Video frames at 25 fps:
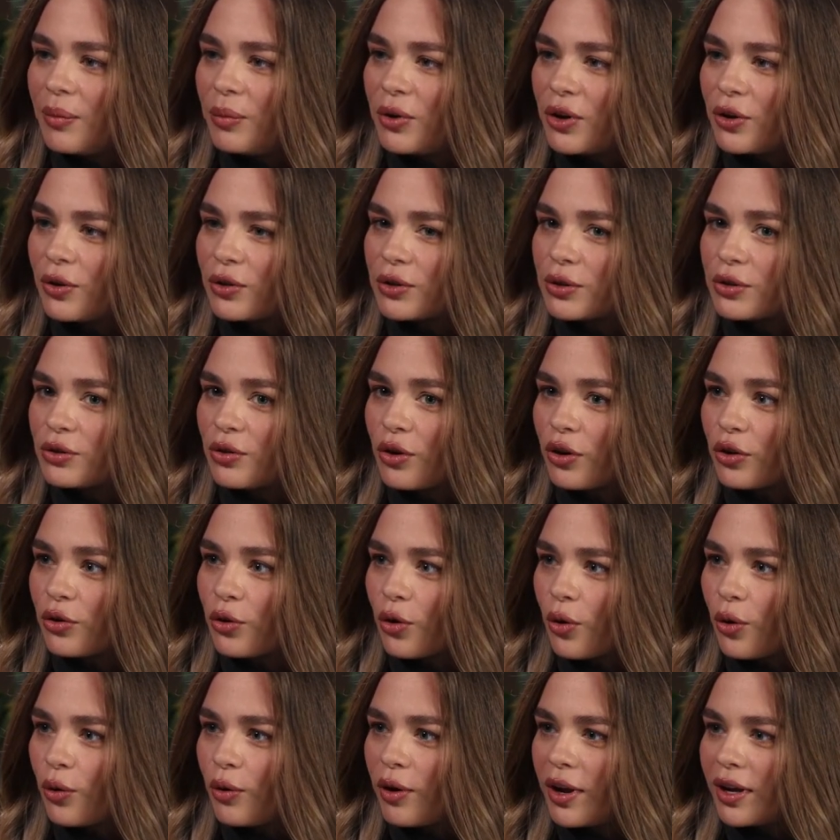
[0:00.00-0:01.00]
because you're
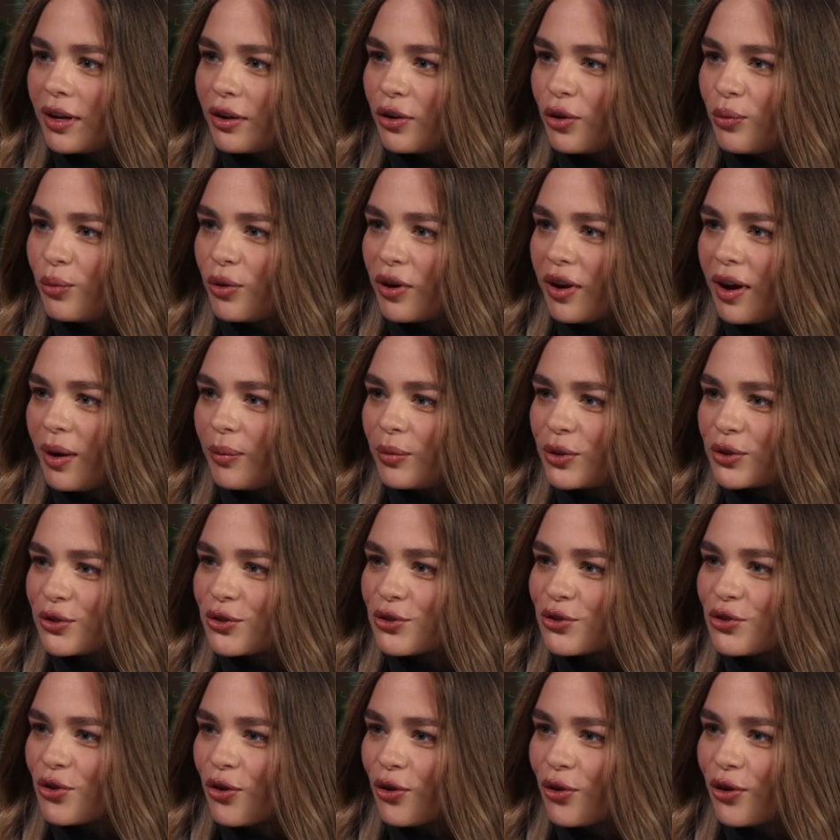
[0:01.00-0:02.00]
growing, you're becoming
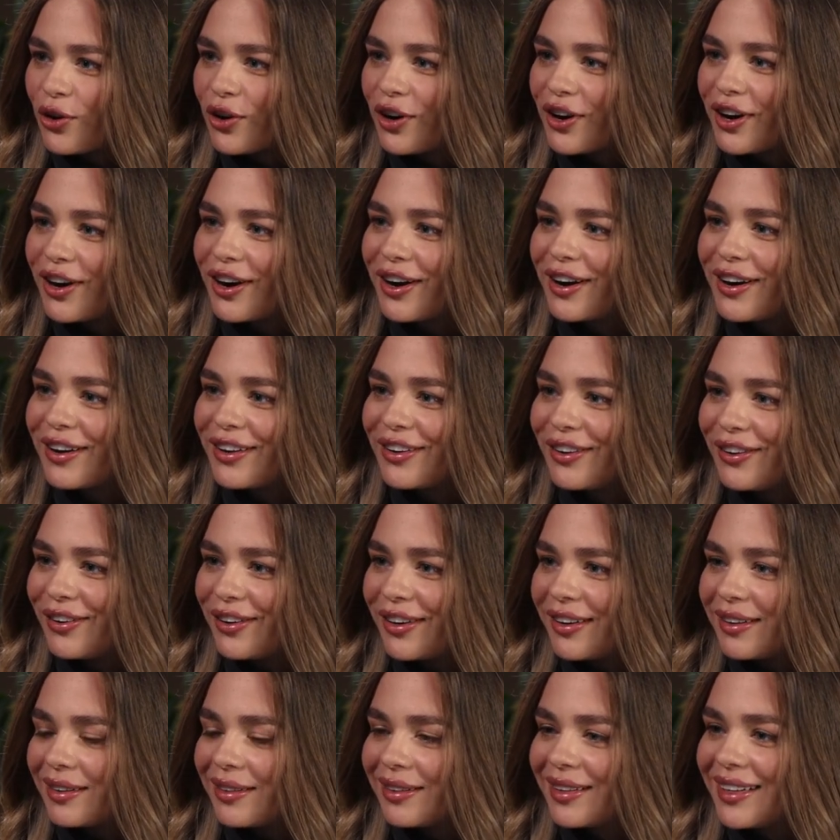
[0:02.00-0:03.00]
stronger,
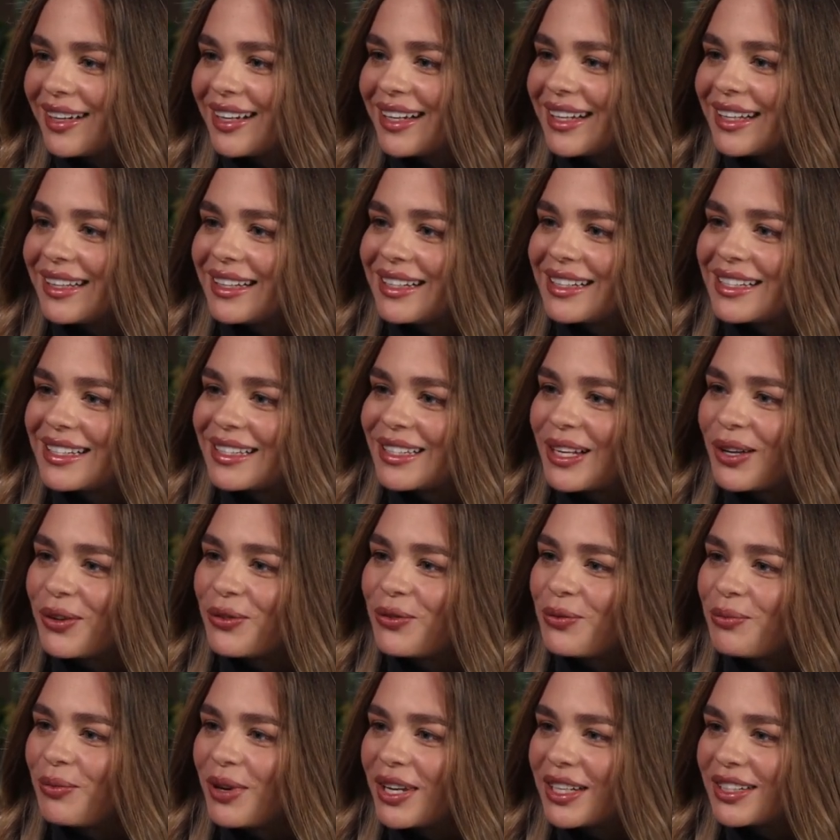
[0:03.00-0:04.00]
you're this
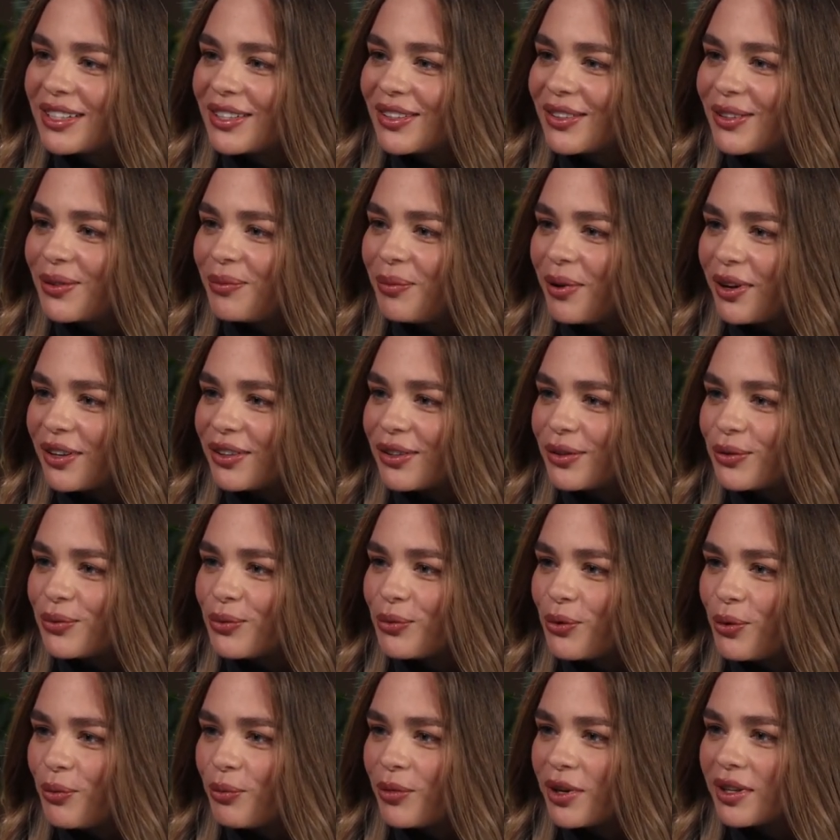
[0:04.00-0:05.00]
self-made
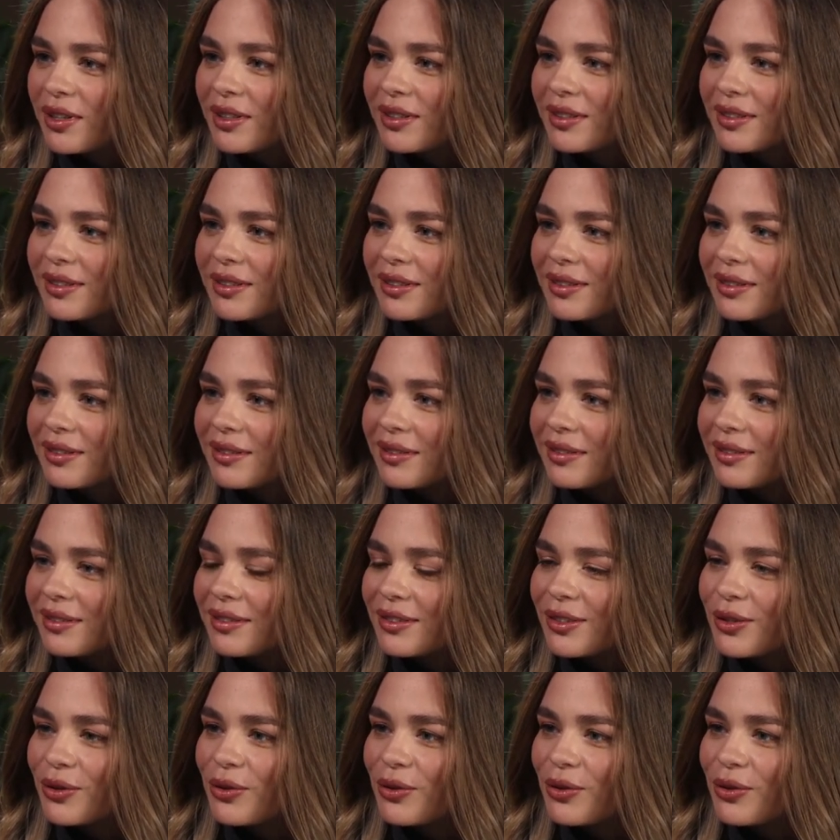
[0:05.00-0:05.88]
independent woman?